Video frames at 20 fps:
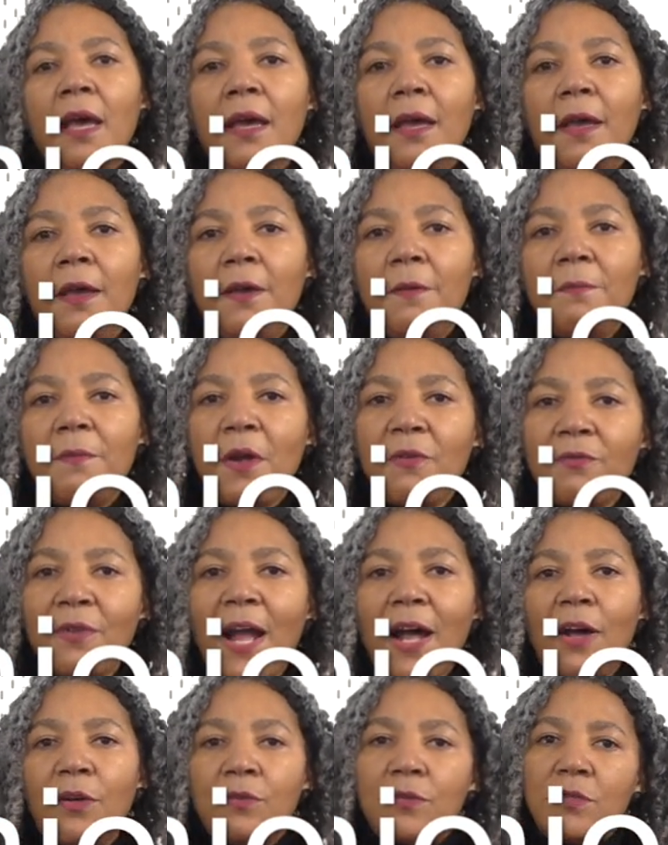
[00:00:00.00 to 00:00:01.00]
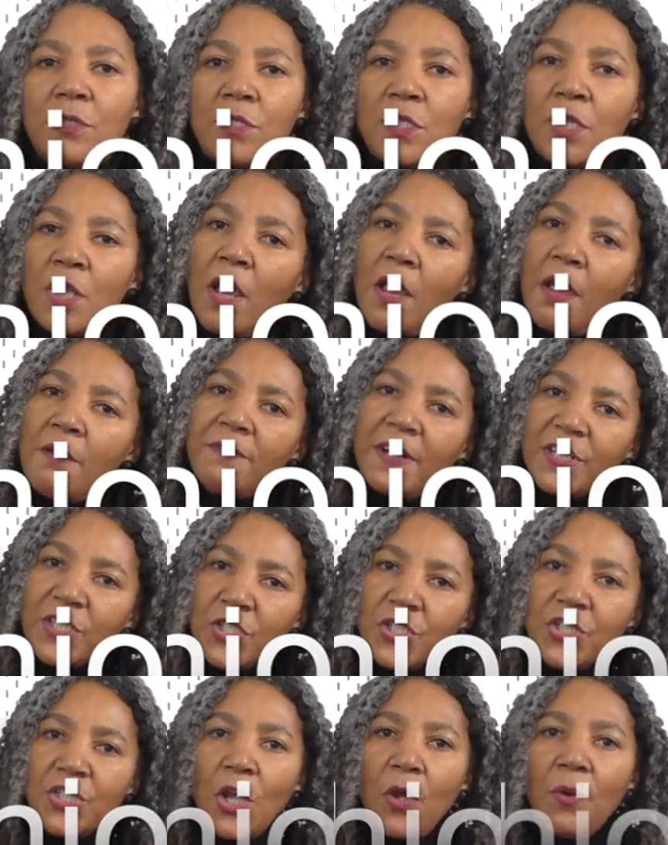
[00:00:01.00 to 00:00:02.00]
around
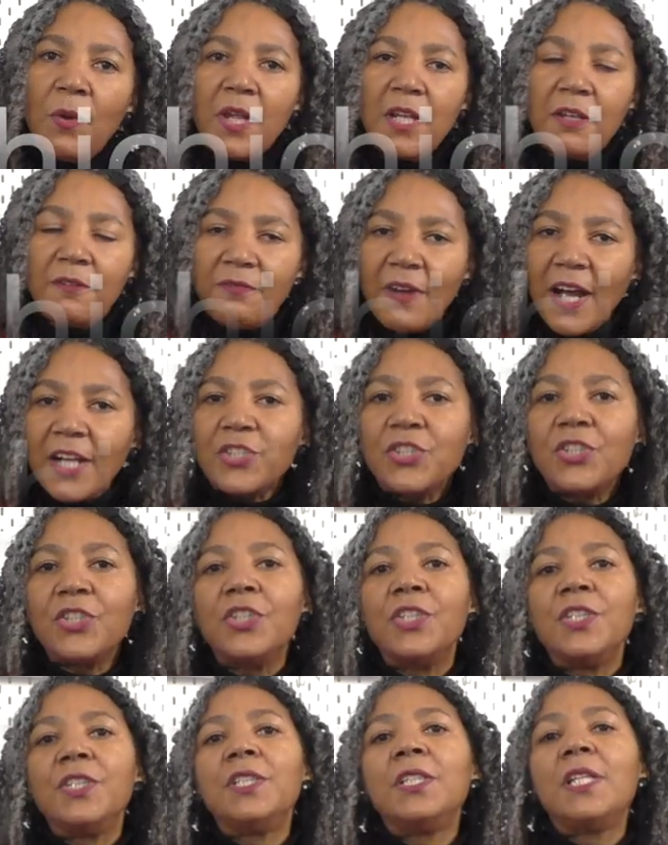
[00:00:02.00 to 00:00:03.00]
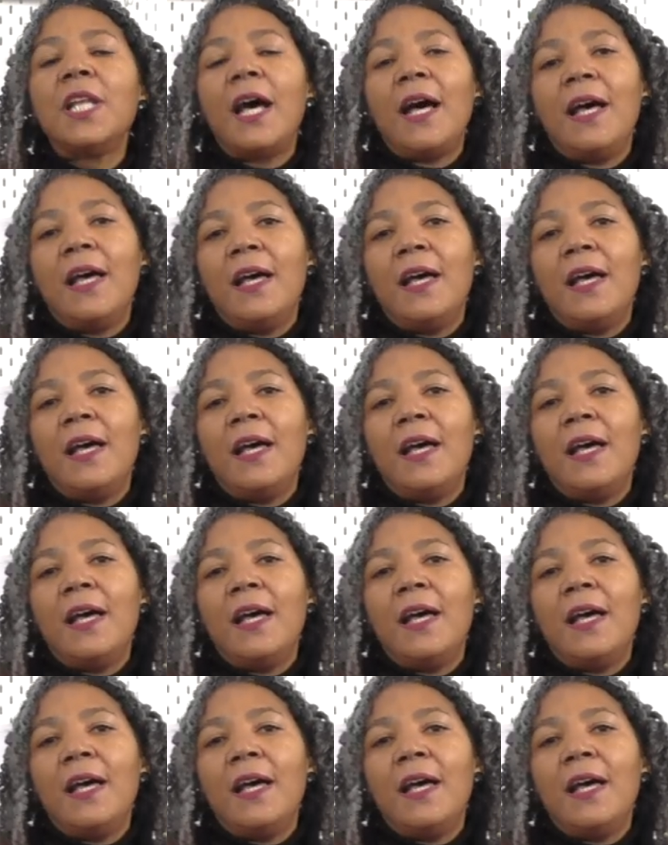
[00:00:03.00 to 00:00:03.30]
fashion sewing, fashion,